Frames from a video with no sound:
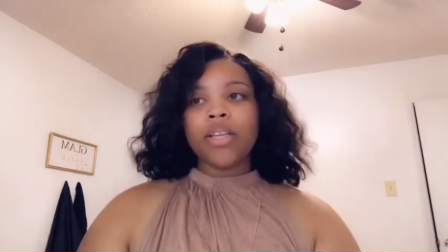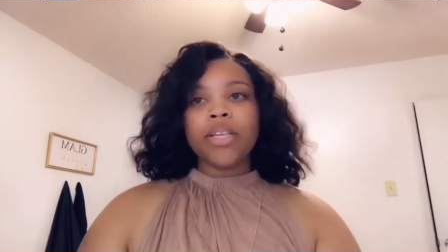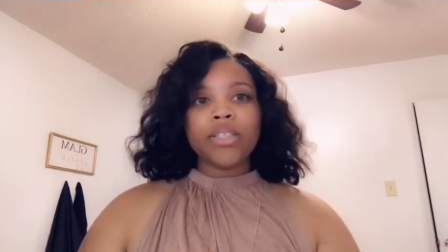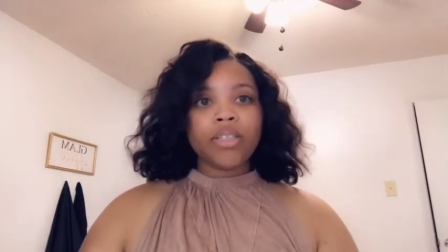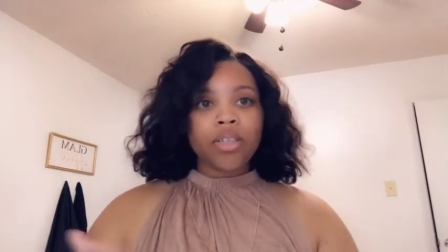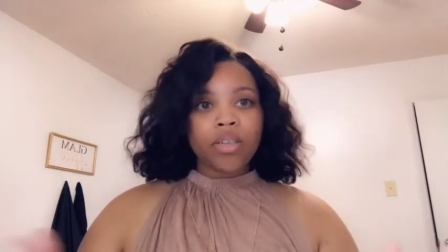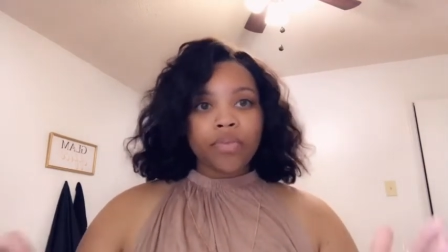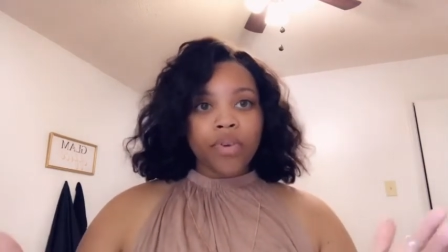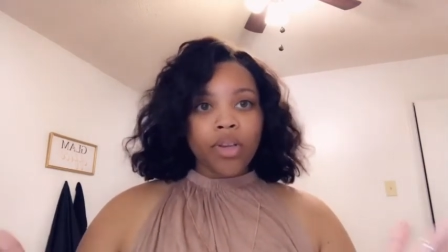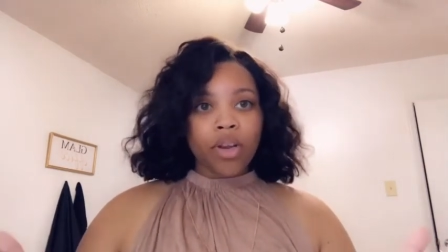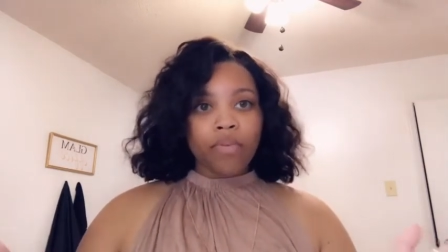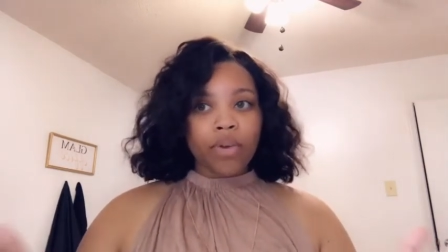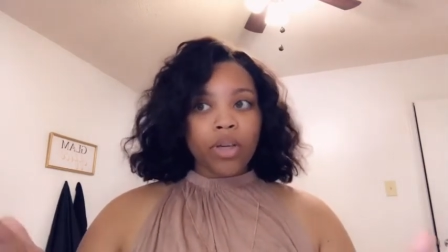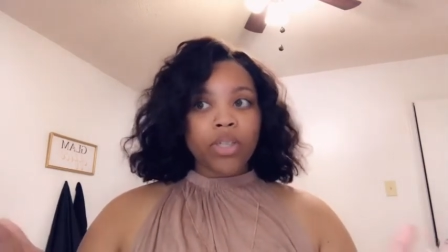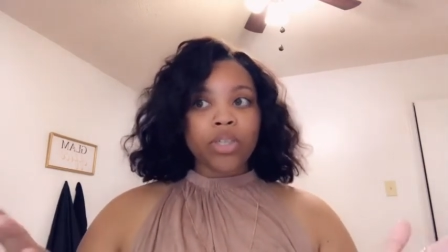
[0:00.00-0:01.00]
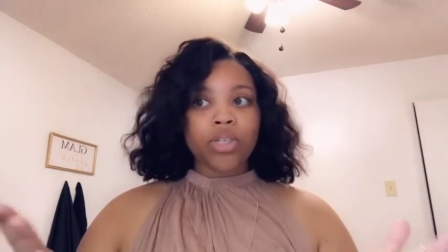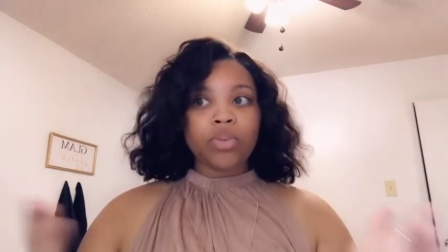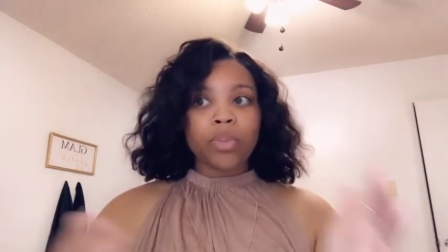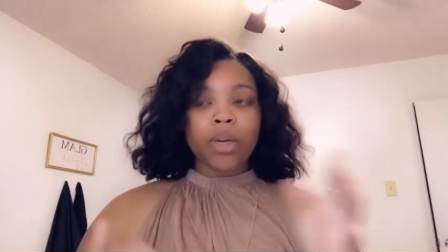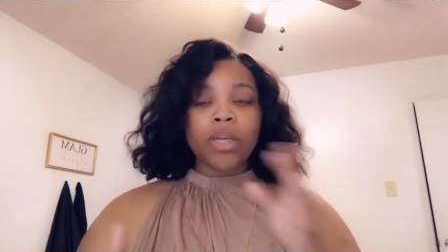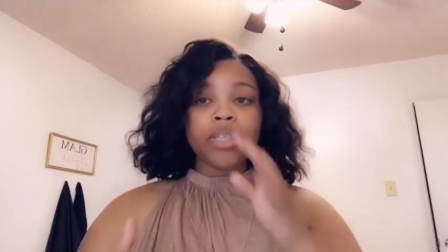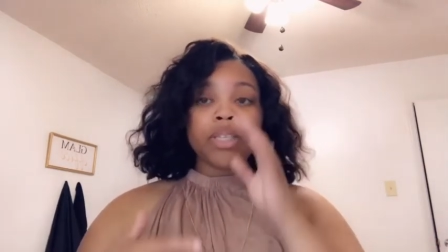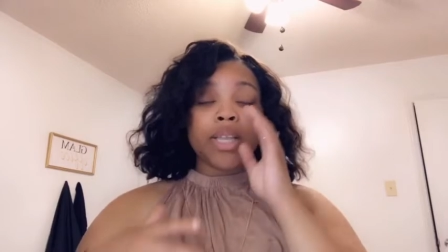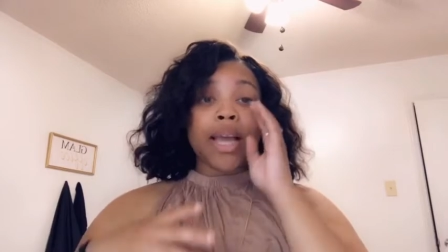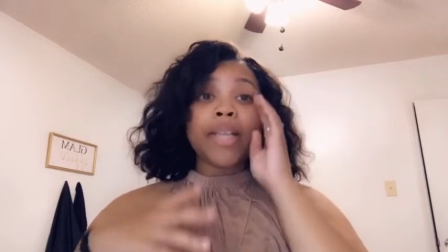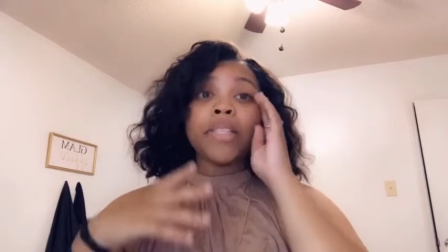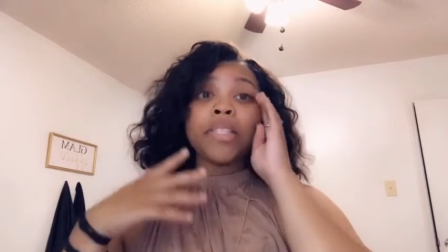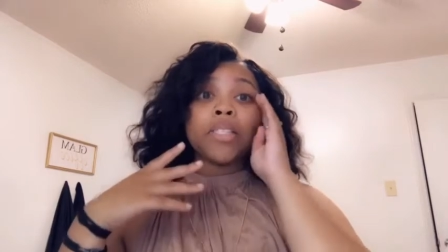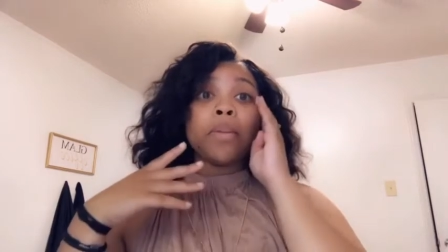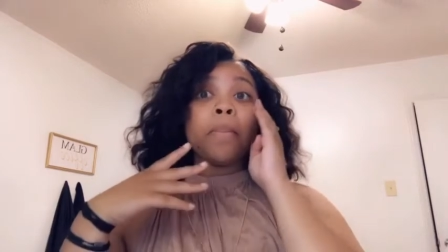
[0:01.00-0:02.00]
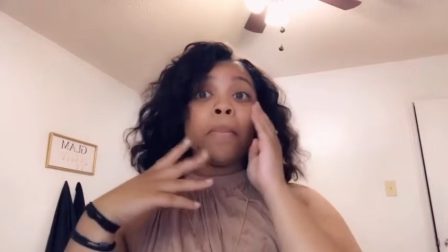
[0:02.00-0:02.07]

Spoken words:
That's good for your first 2 months. That's